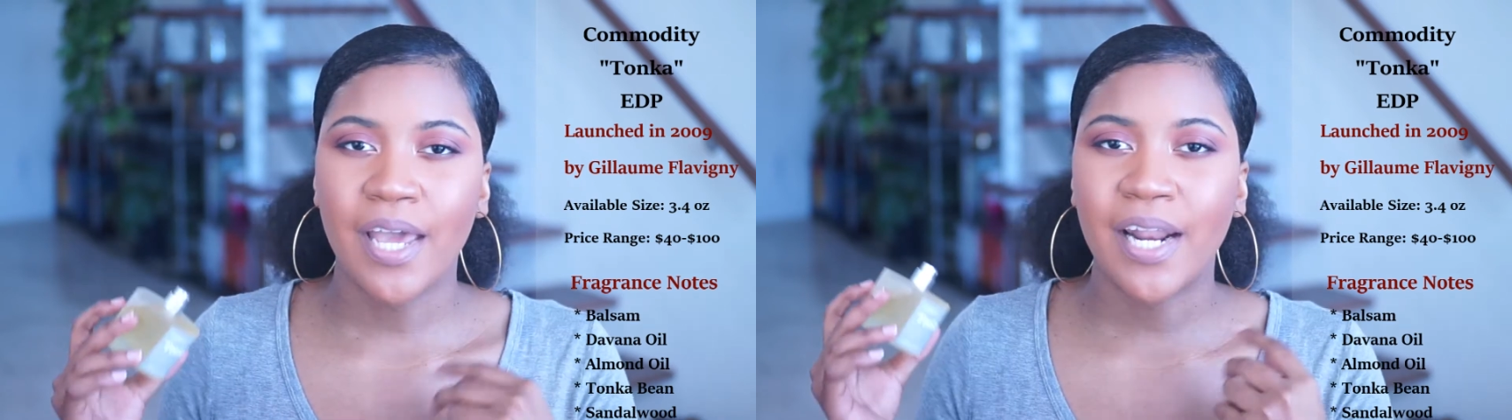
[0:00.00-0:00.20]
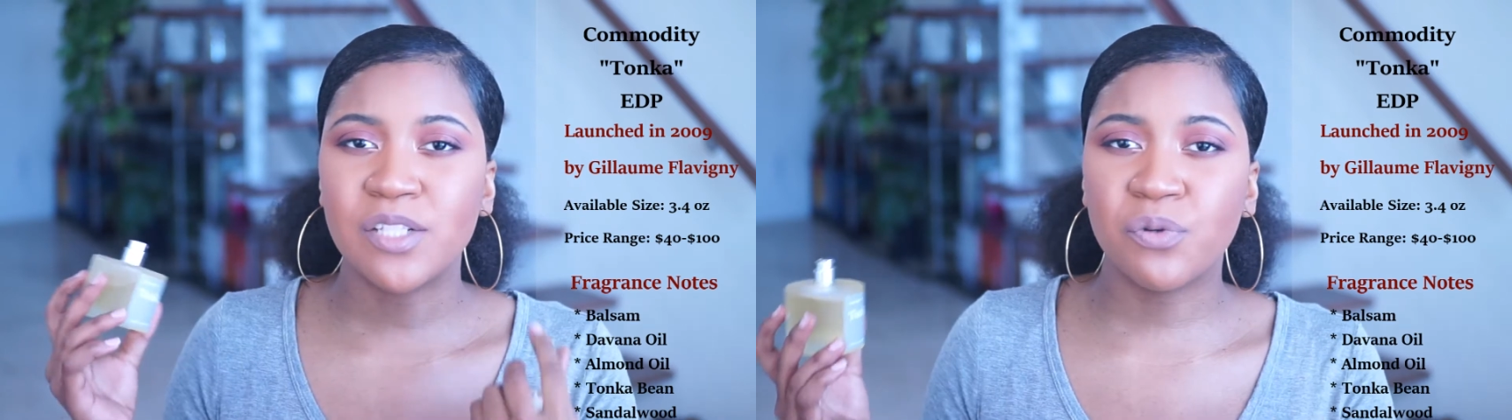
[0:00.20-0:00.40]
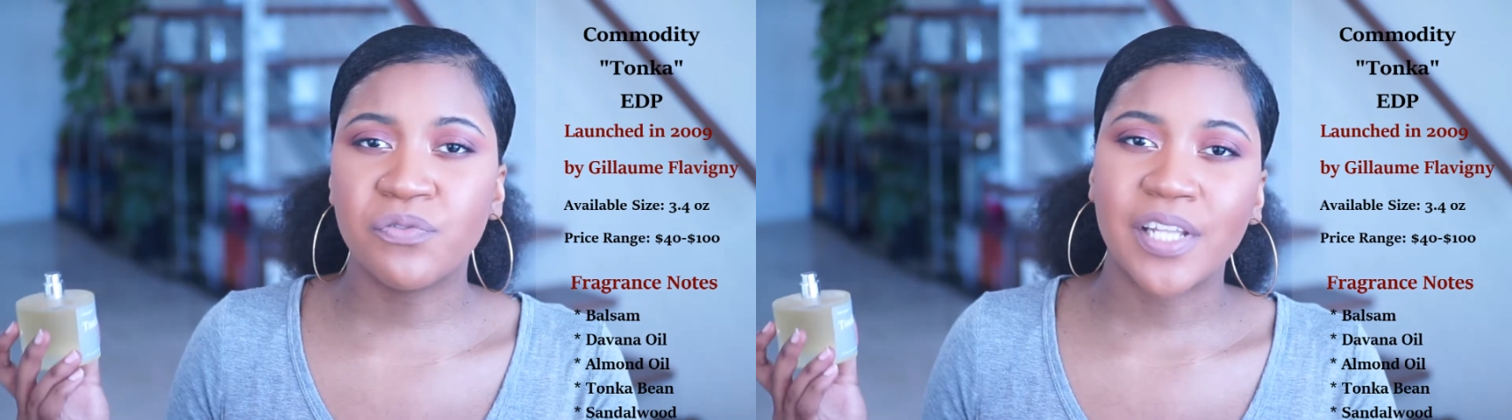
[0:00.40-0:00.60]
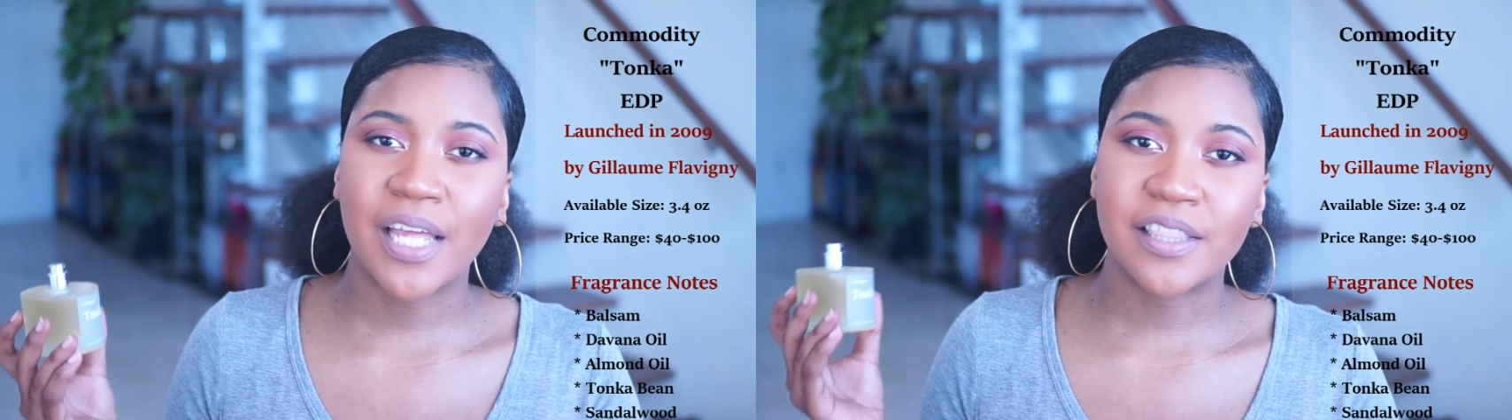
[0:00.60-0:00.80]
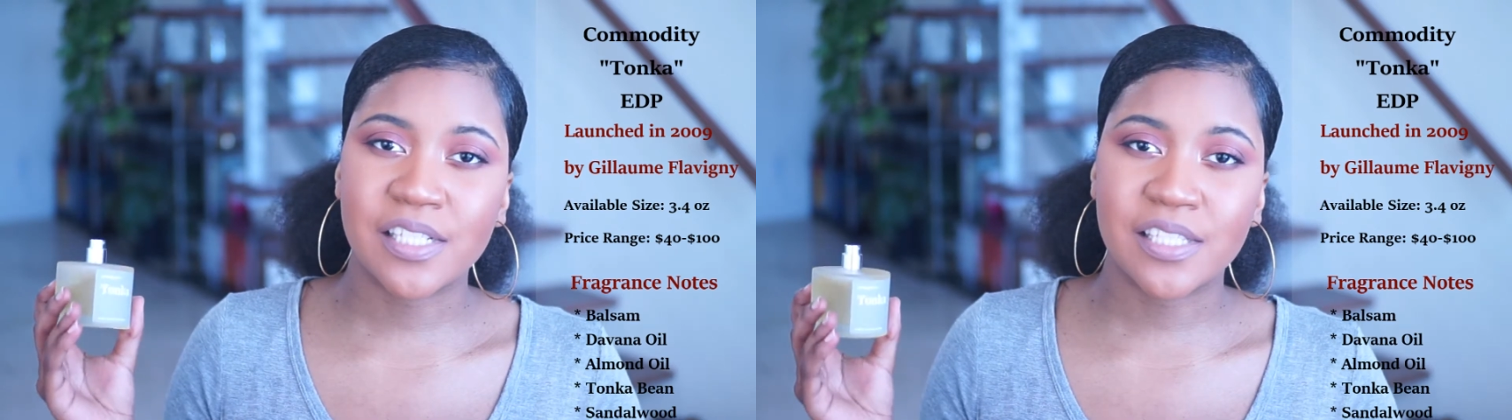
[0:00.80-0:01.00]
And I do feel
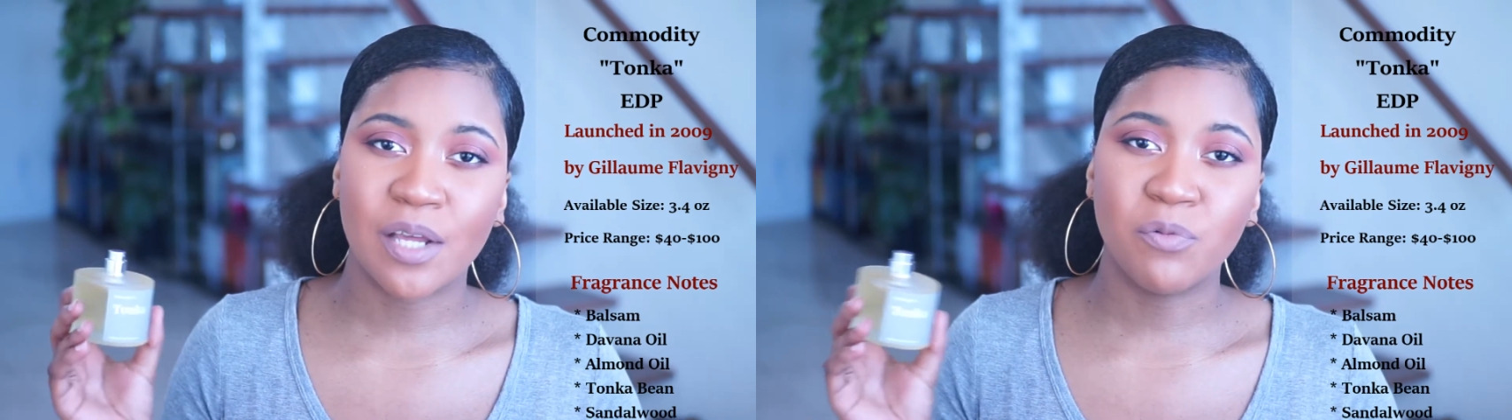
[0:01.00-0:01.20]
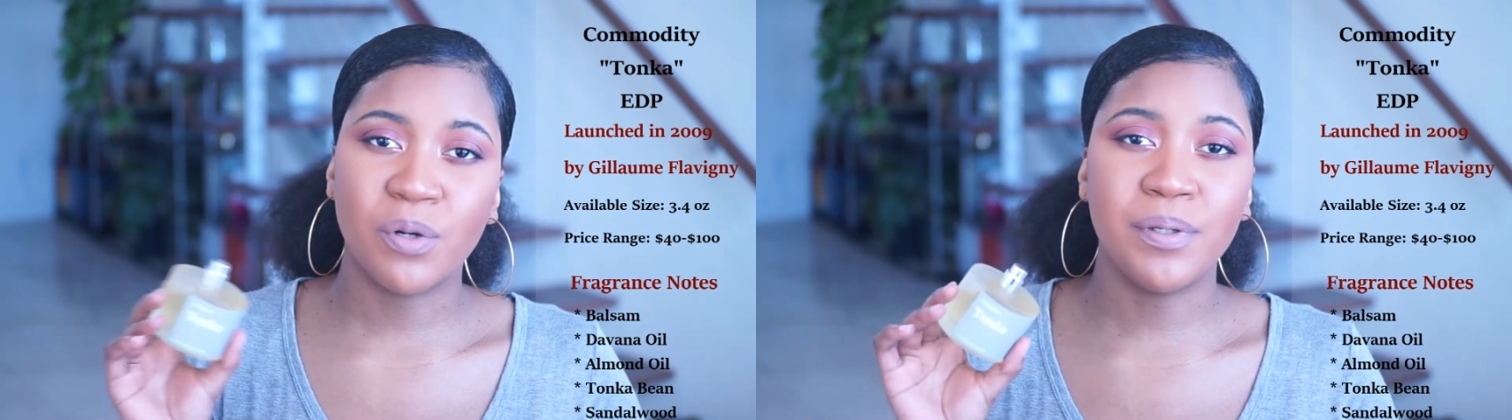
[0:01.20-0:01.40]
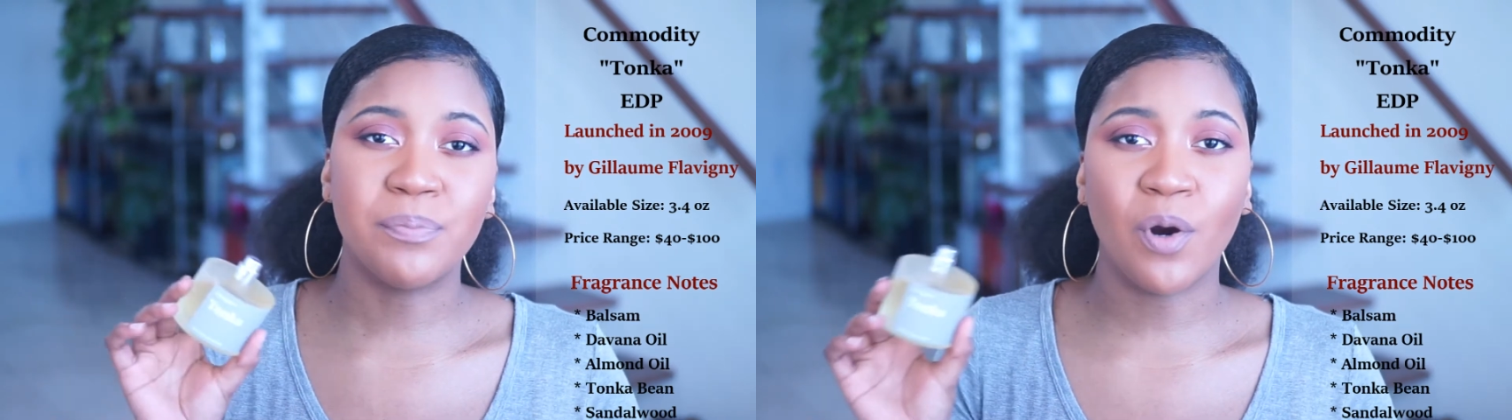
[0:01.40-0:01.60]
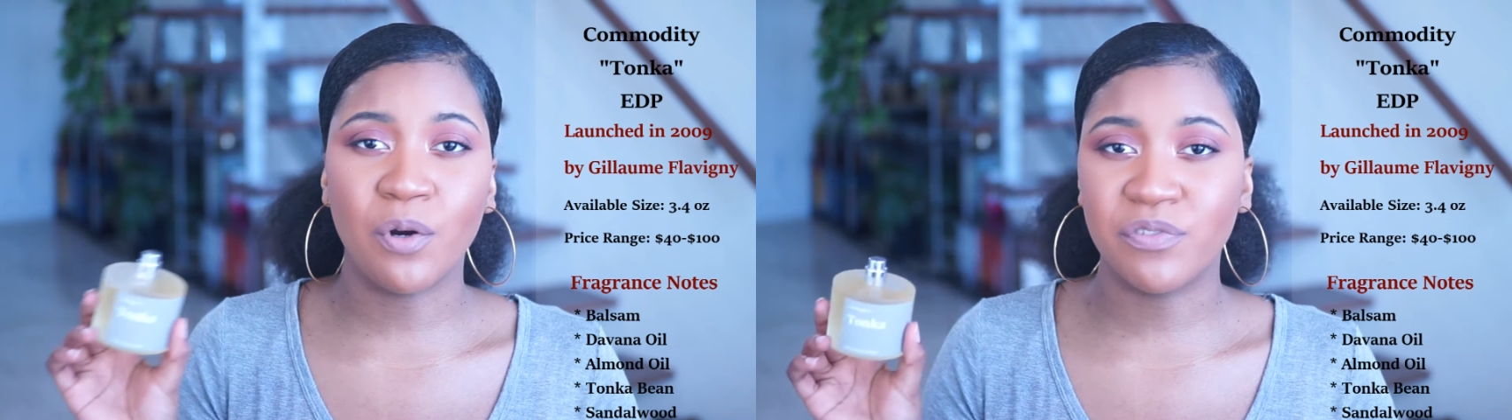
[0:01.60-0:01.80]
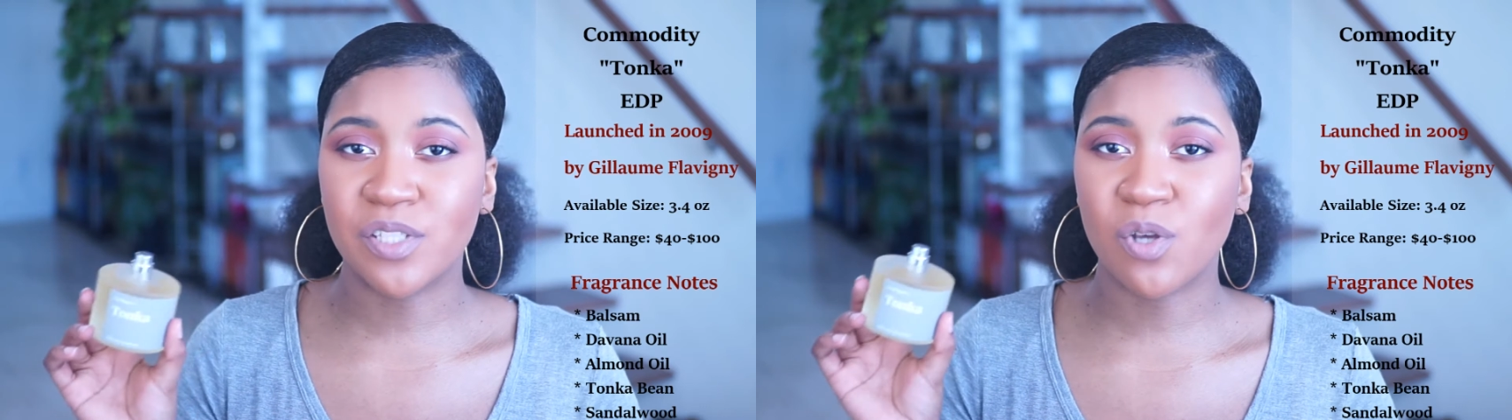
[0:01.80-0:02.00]
like this scent would be
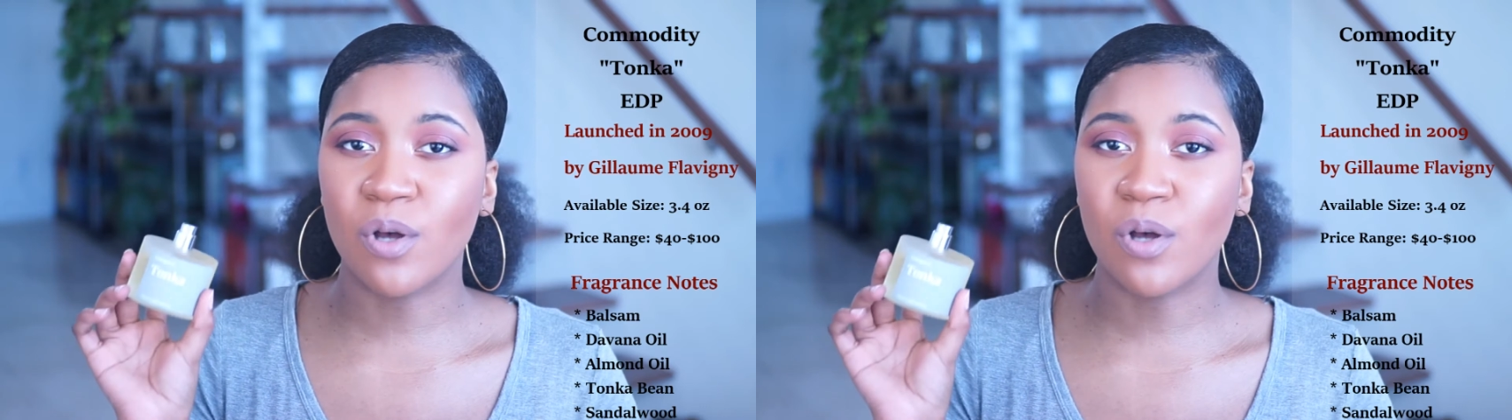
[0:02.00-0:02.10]
perfect